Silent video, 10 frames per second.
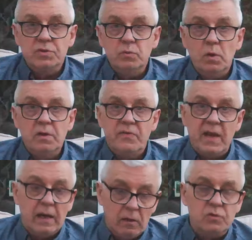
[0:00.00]
have won, and
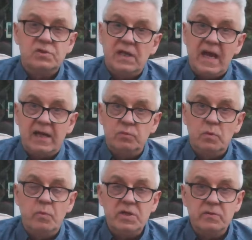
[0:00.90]
then I looked and it had
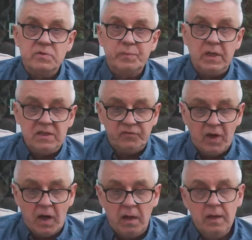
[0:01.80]
one, which I was pleased
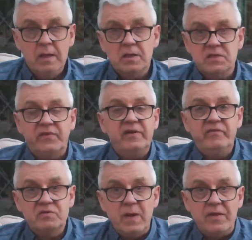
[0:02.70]
for because if any of
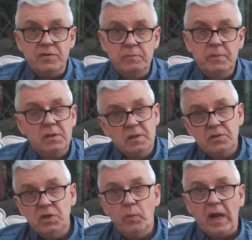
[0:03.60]
you's bet them,
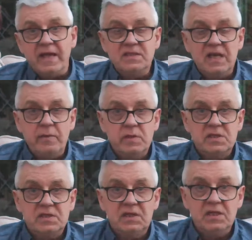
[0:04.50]
you're well ahead today with a
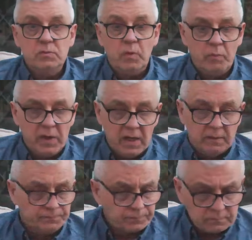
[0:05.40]
16 to 1 winner.
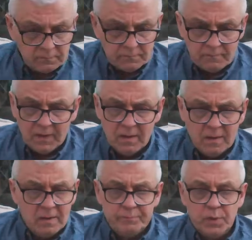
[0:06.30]

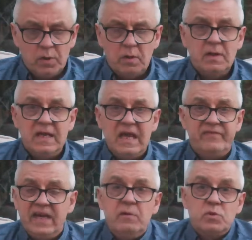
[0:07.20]
But
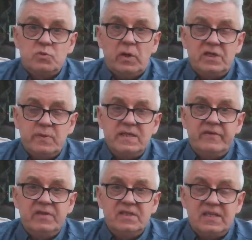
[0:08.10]
even he was worried, so he's
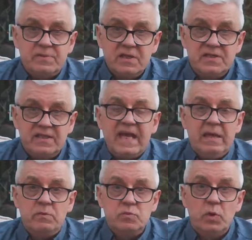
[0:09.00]
given the tips, and today
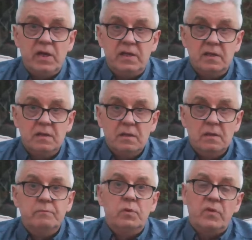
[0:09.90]
he was worried.
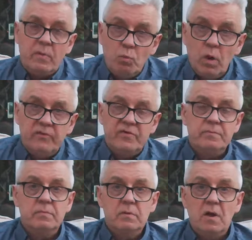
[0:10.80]
But then one of
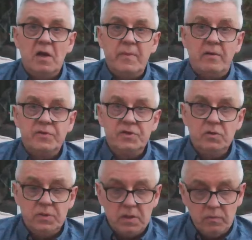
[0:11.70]
them got him out of the
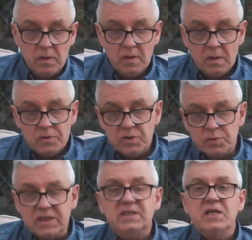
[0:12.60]
doo doo. So
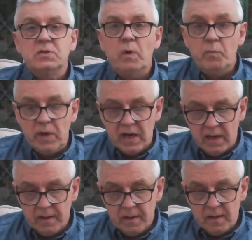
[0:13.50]
16 to 1
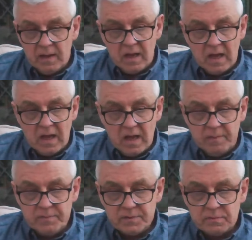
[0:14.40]
winner, um,